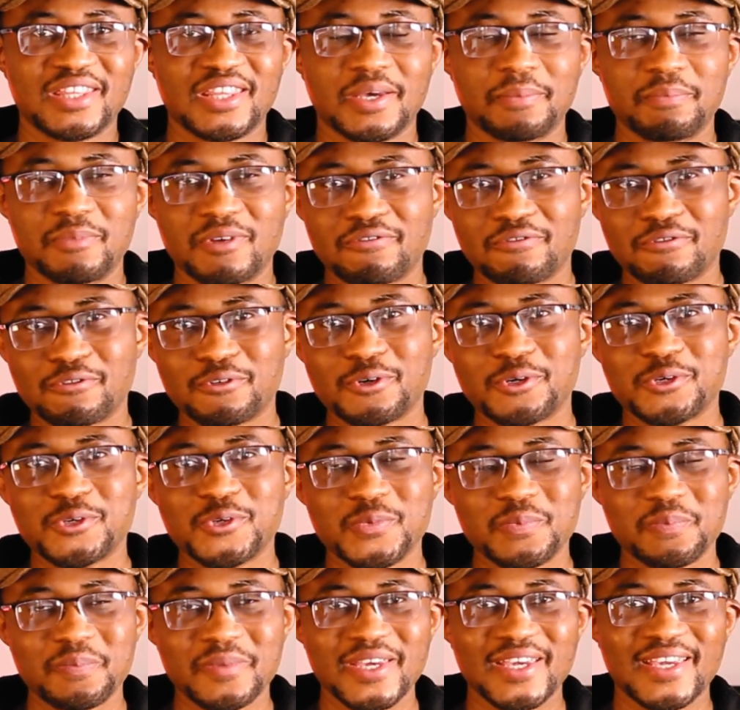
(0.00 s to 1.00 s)
that before
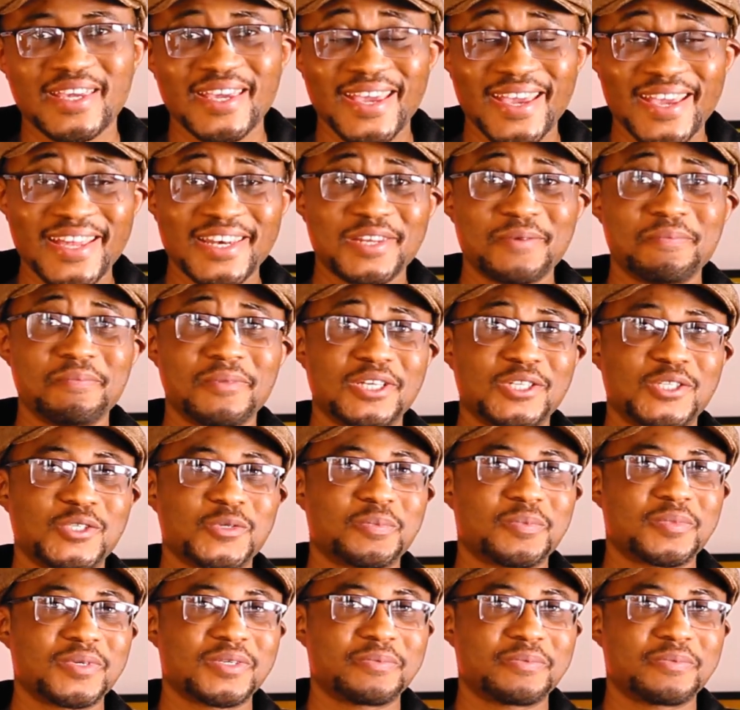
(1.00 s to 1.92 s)
you make any major